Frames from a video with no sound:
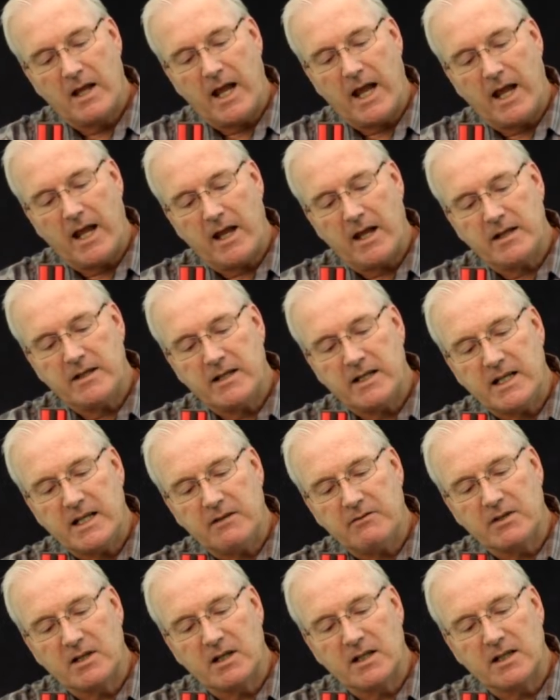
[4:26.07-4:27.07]
and you
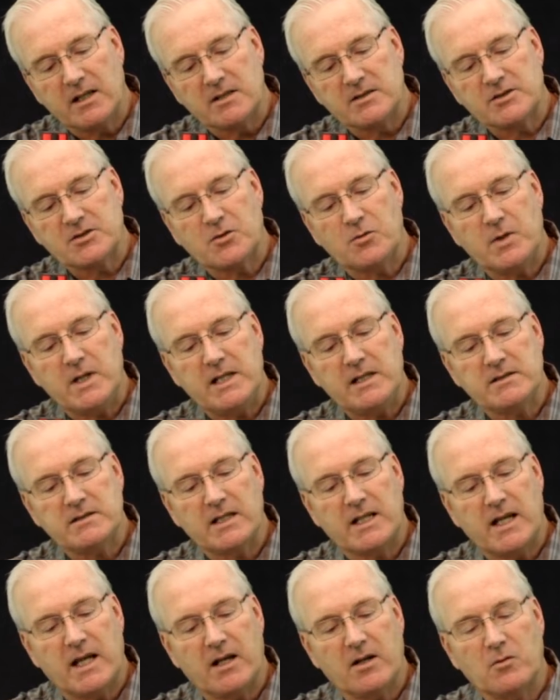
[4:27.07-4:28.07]
give it a little squeeze
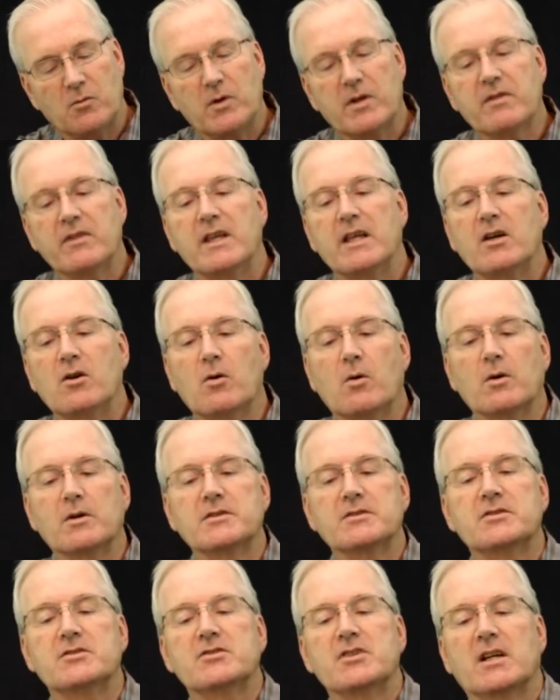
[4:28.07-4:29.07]
again with the
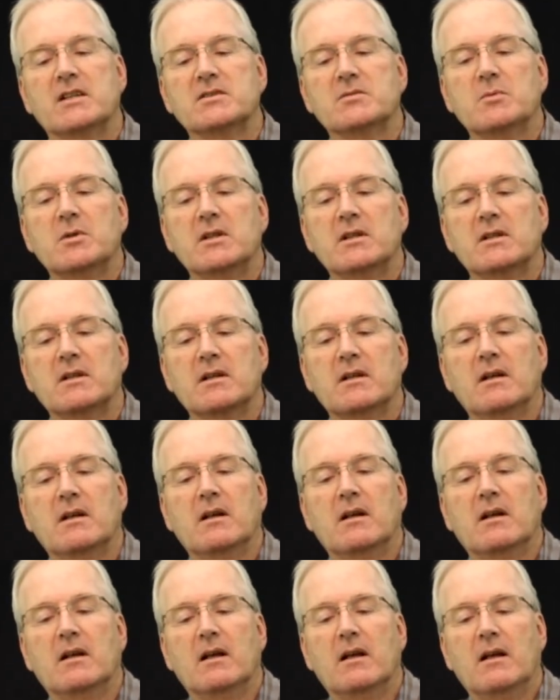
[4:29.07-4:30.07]
coarse adjustment,
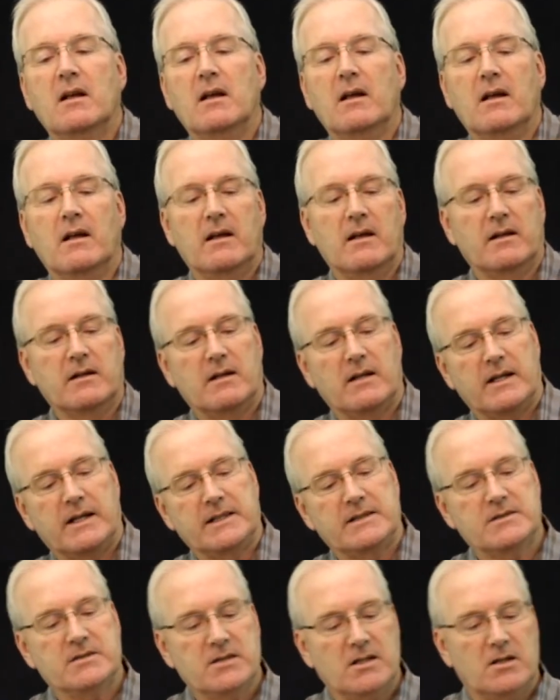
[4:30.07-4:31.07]

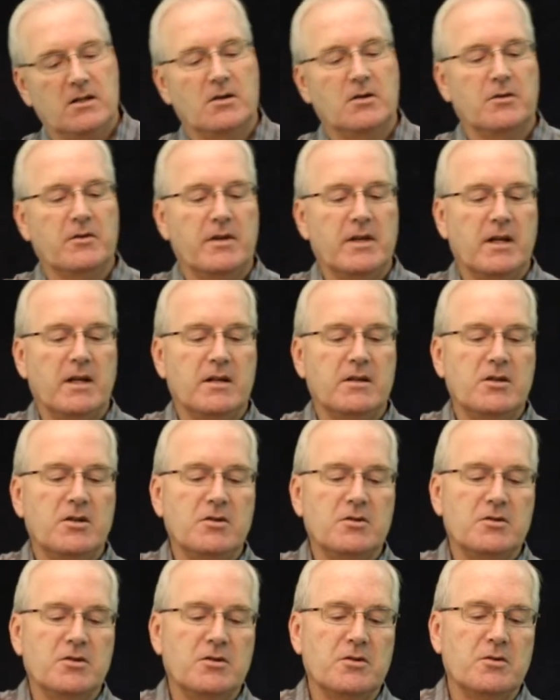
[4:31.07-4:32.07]
like so. Then
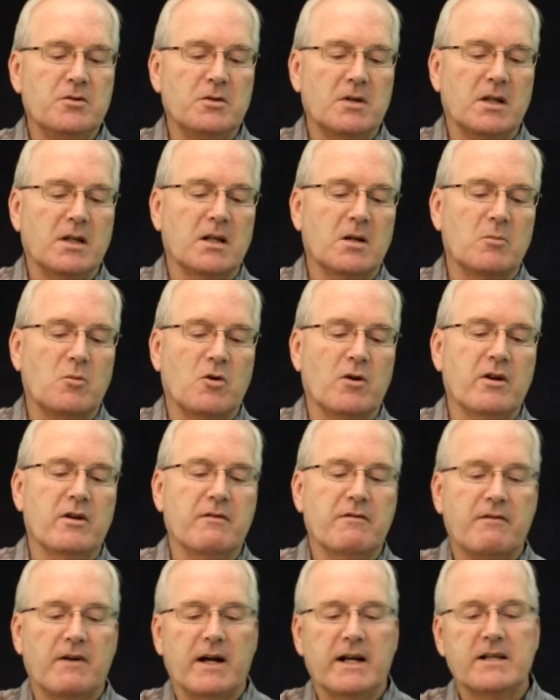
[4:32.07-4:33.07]
you do a little more of your
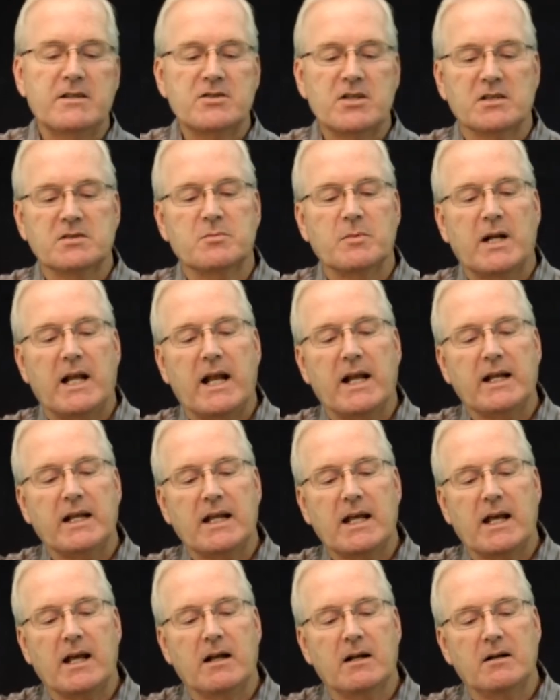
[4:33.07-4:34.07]
fine adjustment, and
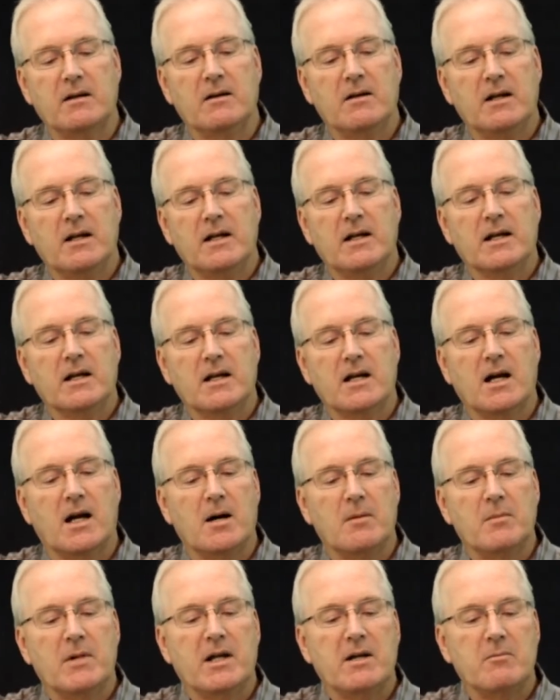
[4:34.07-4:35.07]
again,
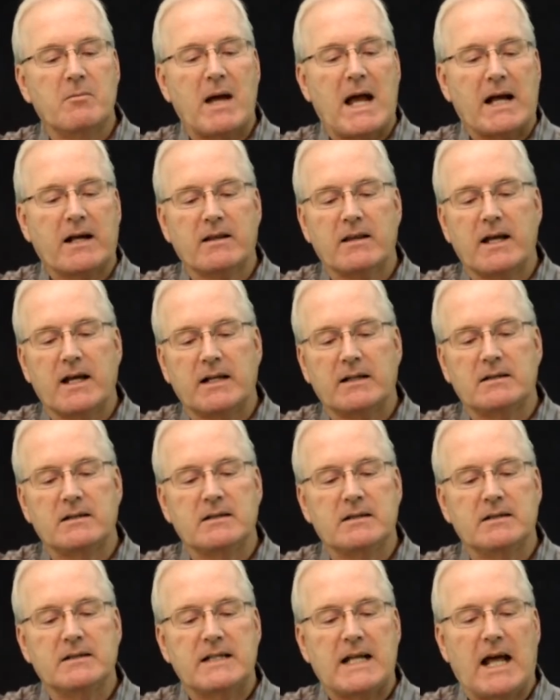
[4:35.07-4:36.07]
come and back that
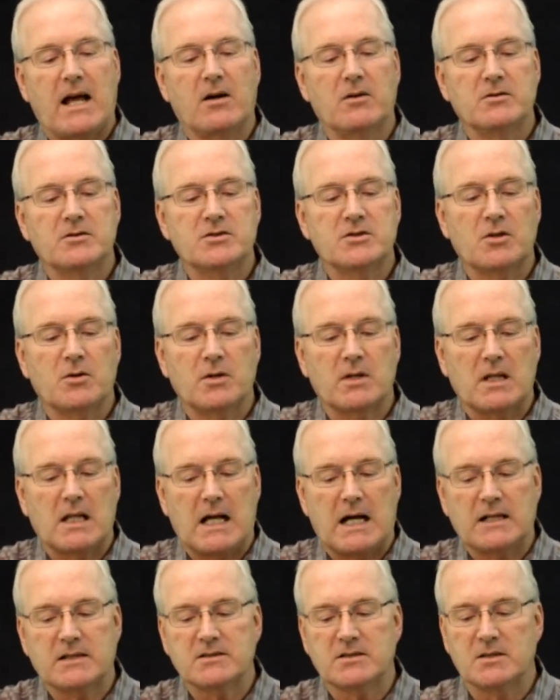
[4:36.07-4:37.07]
down so it
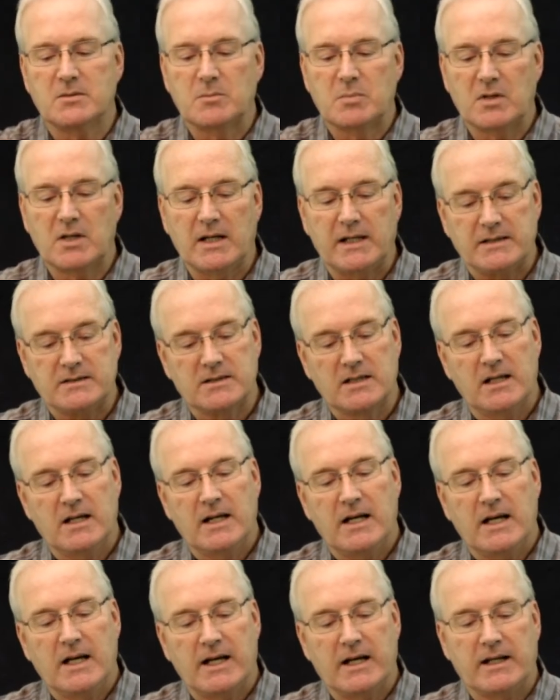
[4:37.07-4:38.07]
locks in place.
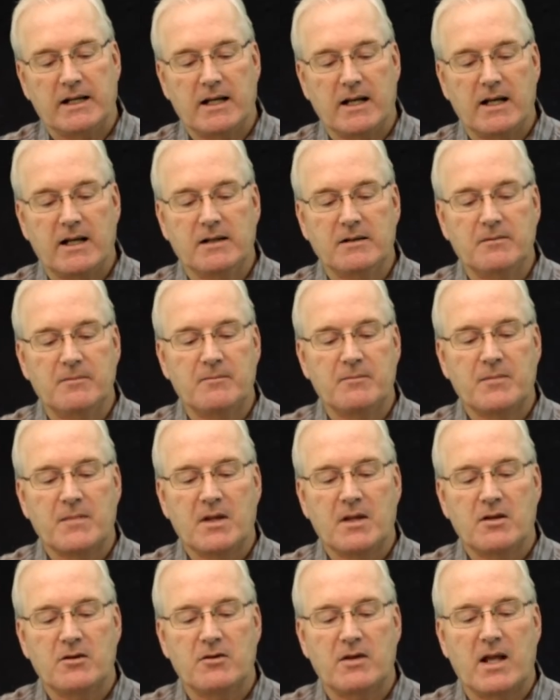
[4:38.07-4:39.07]
Again,
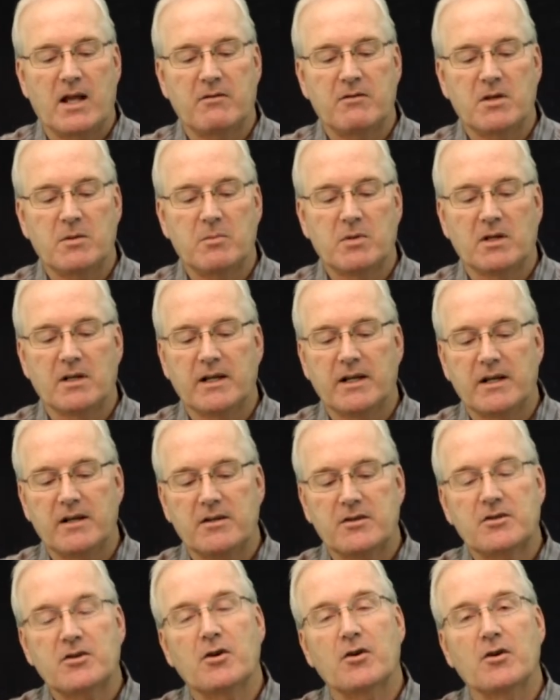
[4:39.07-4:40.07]
you have the ability
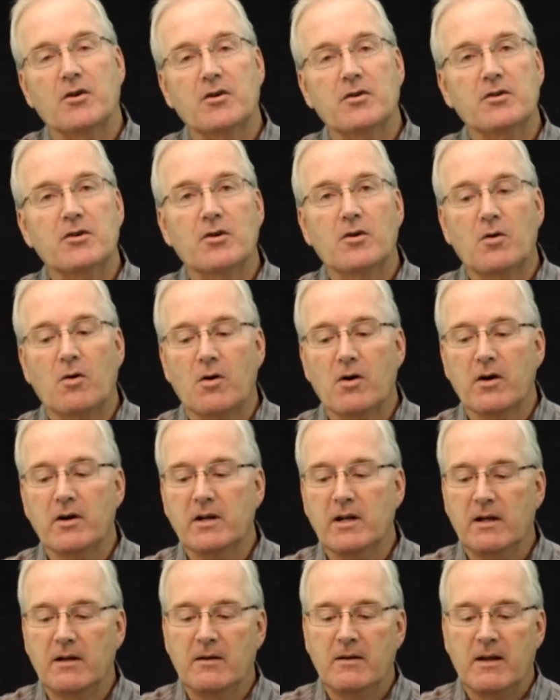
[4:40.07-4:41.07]
to turn your
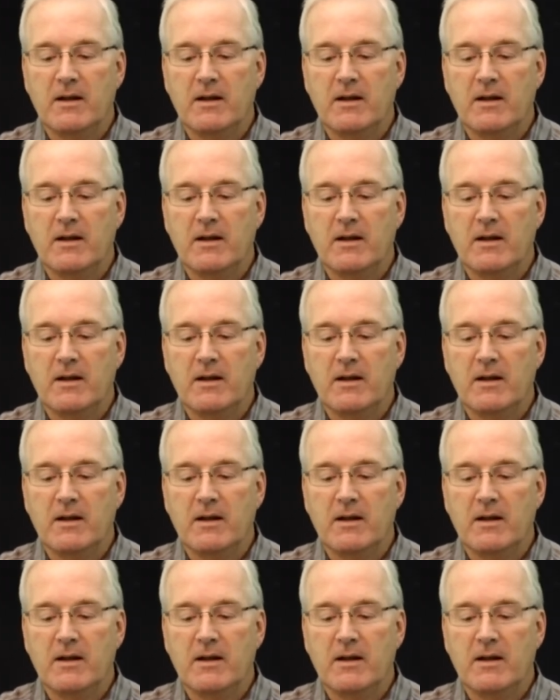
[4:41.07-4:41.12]
gourd,